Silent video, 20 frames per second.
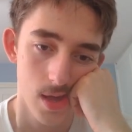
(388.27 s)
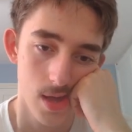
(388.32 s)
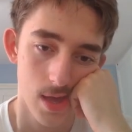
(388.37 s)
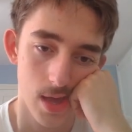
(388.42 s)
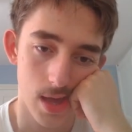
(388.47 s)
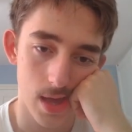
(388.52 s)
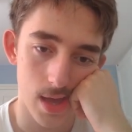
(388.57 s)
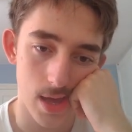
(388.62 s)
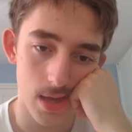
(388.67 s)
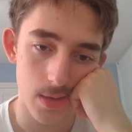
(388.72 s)

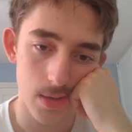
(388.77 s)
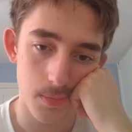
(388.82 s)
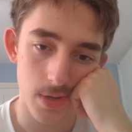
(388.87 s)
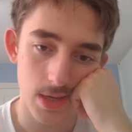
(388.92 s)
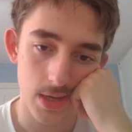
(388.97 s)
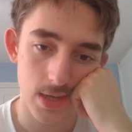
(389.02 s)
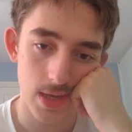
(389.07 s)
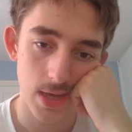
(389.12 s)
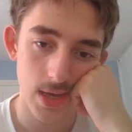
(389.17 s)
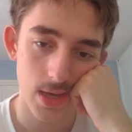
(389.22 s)
and
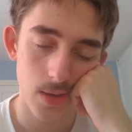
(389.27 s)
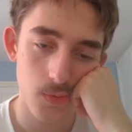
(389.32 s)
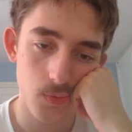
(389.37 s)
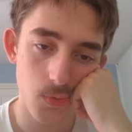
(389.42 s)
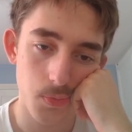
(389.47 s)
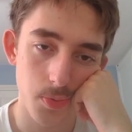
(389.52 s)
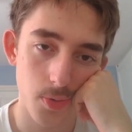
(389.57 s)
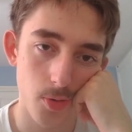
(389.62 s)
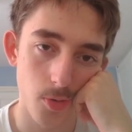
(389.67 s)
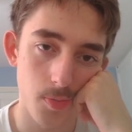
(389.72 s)
my king
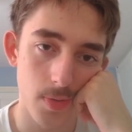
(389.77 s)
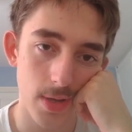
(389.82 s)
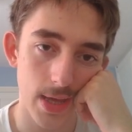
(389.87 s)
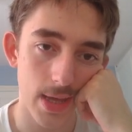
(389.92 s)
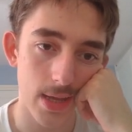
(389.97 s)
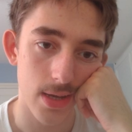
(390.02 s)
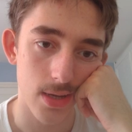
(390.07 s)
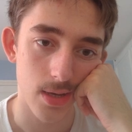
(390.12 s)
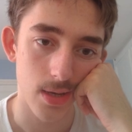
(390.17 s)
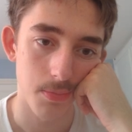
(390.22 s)
will probably
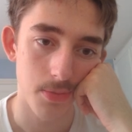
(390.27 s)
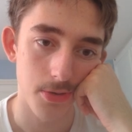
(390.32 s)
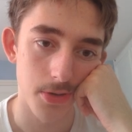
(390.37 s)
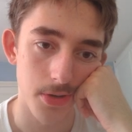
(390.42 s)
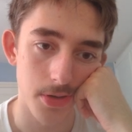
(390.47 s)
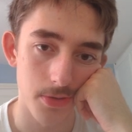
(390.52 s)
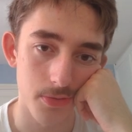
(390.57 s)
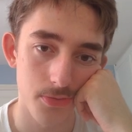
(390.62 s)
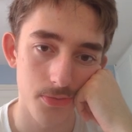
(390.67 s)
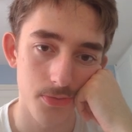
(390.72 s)
end up
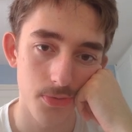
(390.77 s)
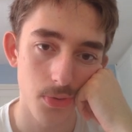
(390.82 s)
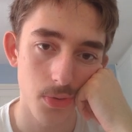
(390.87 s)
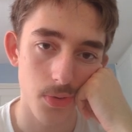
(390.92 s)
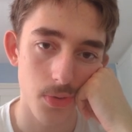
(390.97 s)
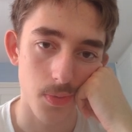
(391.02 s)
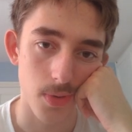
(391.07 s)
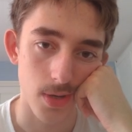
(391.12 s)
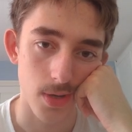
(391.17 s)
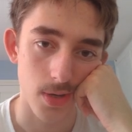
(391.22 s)
going
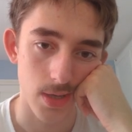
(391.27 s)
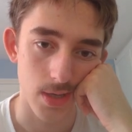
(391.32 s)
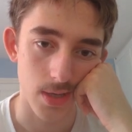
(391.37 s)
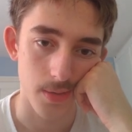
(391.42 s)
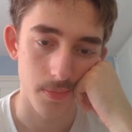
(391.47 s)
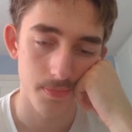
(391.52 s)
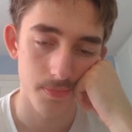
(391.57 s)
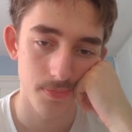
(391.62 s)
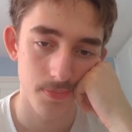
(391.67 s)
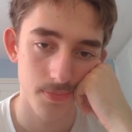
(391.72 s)
for a run
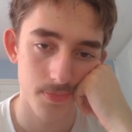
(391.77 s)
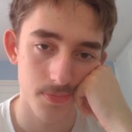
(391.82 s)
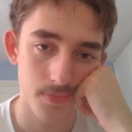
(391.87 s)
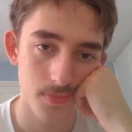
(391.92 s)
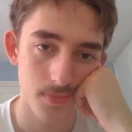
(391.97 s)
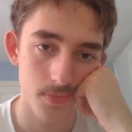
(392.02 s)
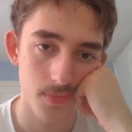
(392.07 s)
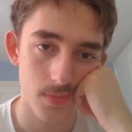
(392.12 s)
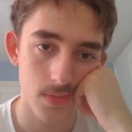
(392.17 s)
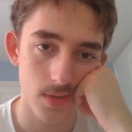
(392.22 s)
here,
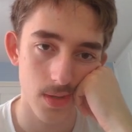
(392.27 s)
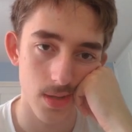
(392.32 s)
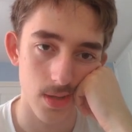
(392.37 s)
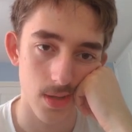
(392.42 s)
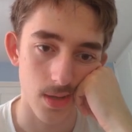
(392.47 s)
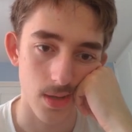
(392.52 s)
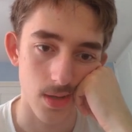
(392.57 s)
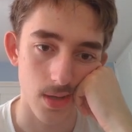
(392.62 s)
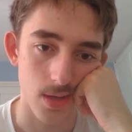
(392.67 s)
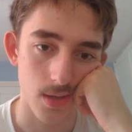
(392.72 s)

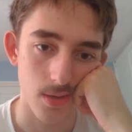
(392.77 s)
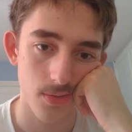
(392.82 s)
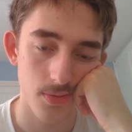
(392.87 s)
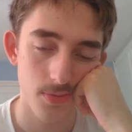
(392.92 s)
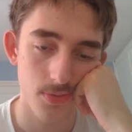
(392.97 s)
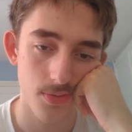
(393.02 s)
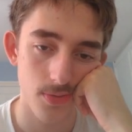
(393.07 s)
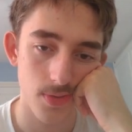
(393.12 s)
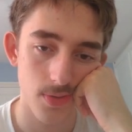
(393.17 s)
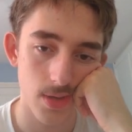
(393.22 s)
if
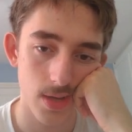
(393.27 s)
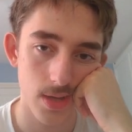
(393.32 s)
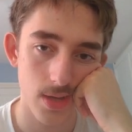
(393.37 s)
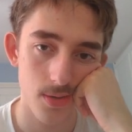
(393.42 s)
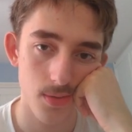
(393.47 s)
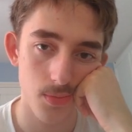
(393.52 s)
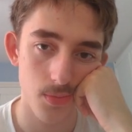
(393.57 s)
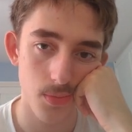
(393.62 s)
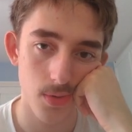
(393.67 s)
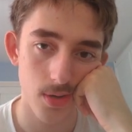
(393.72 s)
that
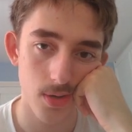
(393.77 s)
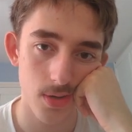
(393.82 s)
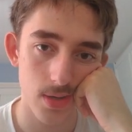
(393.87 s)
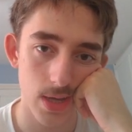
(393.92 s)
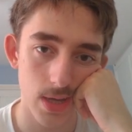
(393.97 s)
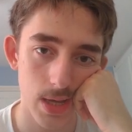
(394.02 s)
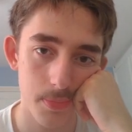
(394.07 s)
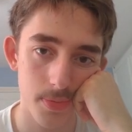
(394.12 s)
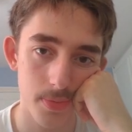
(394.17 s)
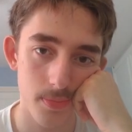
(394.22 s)
were to
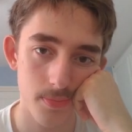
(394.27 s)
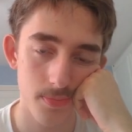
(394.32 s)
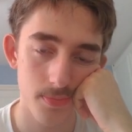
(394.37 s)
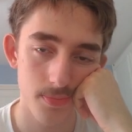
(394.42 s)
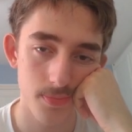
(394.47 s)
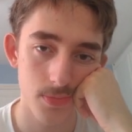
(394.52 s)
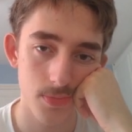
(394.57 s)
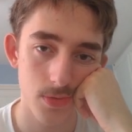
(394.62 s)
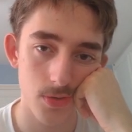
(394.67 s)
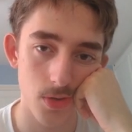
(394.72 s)
happen.
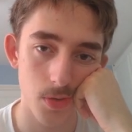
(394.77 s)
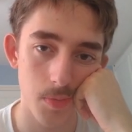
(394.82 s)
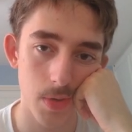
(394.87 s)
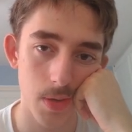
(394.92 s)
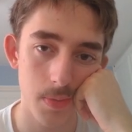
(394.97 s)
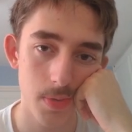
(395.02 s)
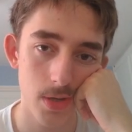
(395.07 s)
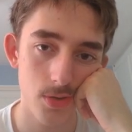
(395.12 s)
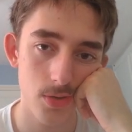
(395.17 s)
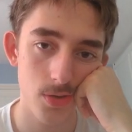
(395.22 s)
So
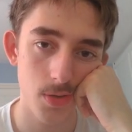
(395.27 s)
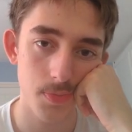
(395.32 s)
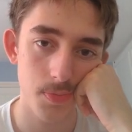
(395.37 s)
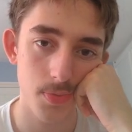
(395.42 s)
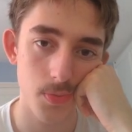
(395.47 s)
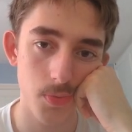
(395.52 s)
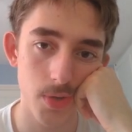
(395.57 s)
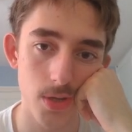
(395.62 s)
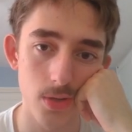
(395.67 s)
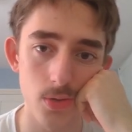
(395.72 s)
my bishop
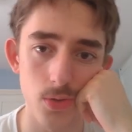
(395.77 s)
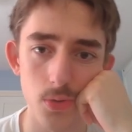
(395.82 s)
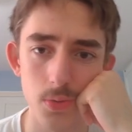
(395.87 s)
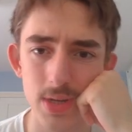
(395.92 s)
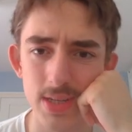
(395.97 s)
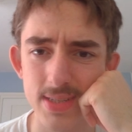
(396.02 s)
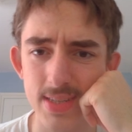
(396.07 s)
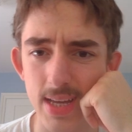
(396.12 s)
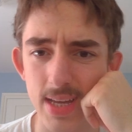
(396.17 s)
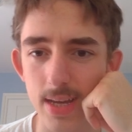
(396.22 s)
will
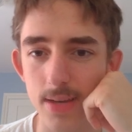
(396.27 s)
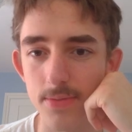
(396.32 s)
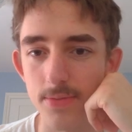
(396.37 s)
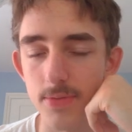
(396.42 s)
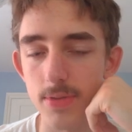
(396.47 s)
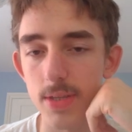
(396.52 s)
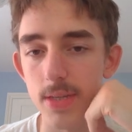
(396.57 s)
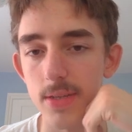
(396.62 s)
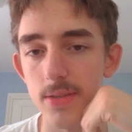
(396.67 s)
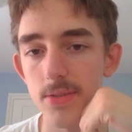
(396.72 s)
always have
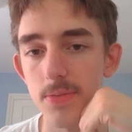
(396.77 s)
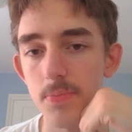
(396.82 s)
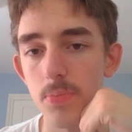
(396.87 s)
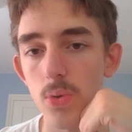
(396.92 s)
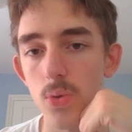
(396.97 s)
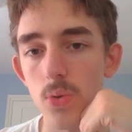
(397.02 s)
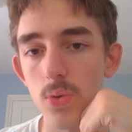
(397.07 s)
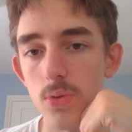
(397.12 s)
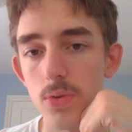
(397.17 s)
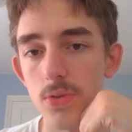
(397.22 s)
this
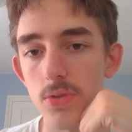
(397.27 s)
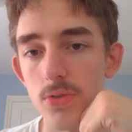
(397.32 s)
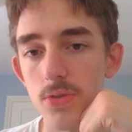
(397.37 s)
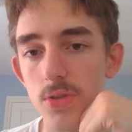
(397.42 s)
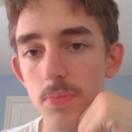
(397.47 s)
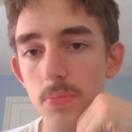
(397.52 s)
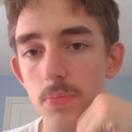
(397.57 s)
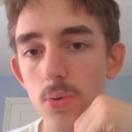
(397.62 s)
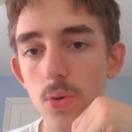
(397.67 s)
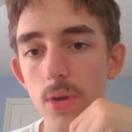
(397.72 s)
pawn to
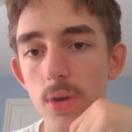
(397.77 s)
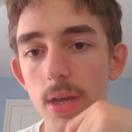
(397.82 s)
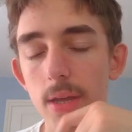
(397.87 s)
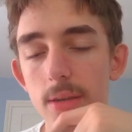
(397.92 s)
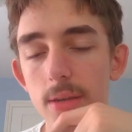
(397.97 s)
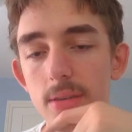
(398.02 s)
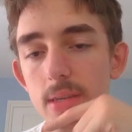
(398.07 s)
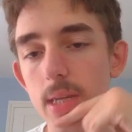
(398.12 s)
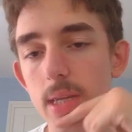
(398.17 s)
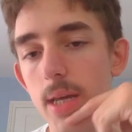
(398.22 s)
support
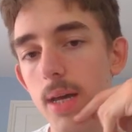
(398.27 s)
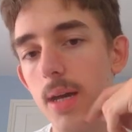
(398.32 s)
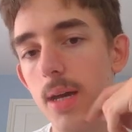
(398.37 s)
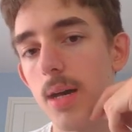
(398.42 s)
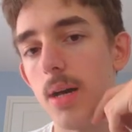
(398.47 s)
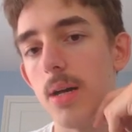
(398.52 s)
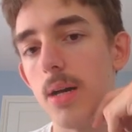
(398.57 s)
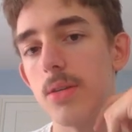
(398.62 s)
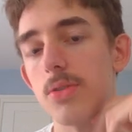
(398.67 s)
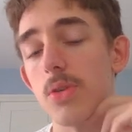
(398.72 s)
it,
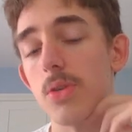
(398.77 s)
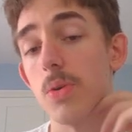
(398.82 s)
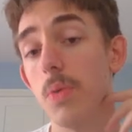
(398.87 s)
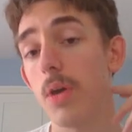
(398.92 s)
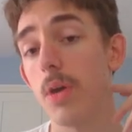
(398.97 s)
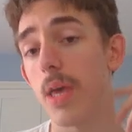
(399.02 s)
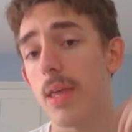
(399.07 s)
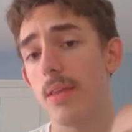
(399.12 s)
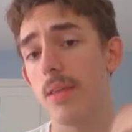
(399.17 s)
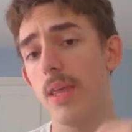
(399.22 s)

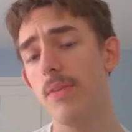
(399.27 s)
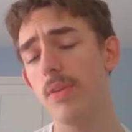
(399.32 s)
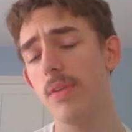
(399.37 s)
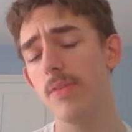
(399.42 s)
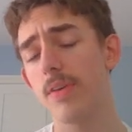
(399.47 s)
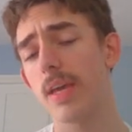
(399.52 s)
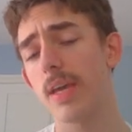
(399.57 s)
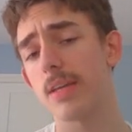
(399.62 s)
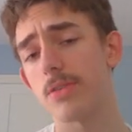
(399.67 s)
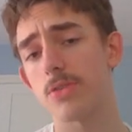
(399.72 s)
so even
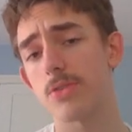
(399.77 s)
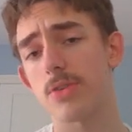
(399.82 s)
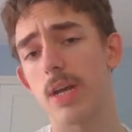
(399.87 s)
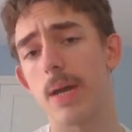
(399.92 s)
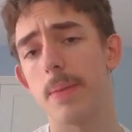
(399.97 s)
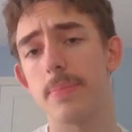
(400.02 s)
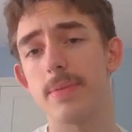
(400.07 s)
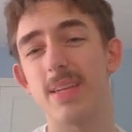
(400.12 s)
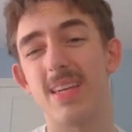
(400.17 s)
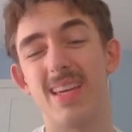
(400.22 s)
if it gets
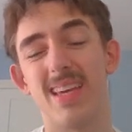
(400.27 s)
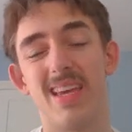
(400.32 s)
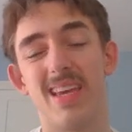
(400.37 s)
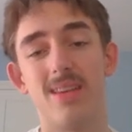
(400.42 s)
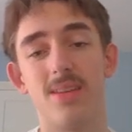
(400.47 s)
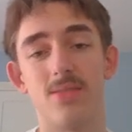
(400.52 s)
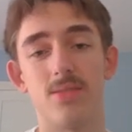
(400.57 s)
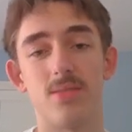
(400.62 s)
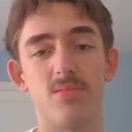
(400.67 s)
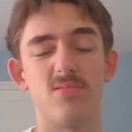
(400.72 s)
trapped,
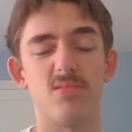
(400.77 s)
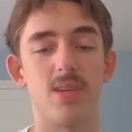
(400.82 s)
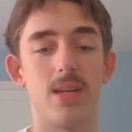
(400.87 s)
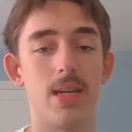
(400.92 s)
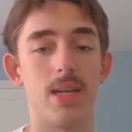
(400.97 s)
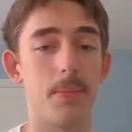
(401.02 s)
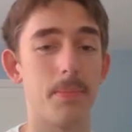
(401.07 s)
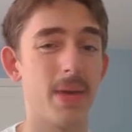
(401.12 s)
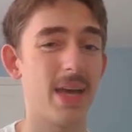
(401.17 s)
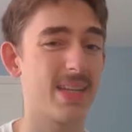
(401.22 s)
it doesn't
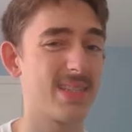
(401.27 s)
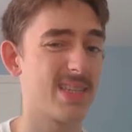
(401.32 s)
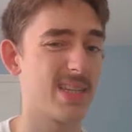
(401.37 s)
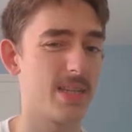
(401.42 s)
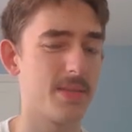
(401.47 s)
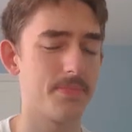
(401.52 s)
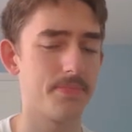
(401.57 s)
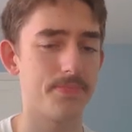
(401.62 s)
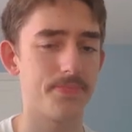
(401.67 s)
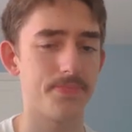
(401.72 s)
really matter.